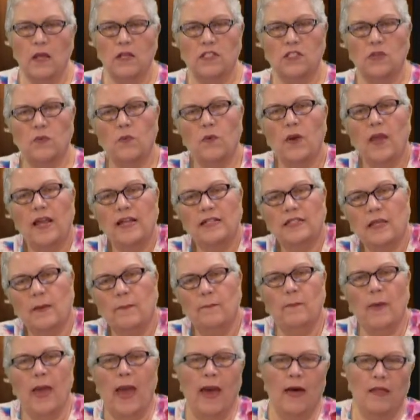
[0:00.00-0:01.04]
So it's a
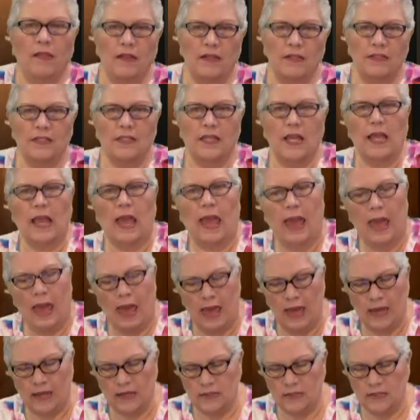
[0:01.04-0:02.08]
balancing
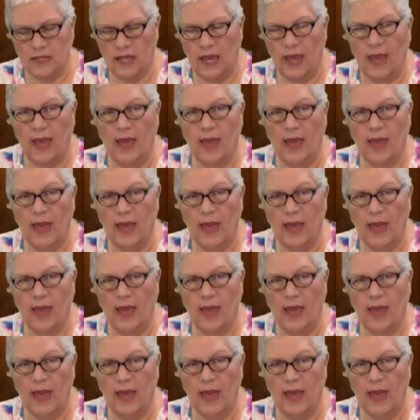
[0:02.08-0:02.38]
act,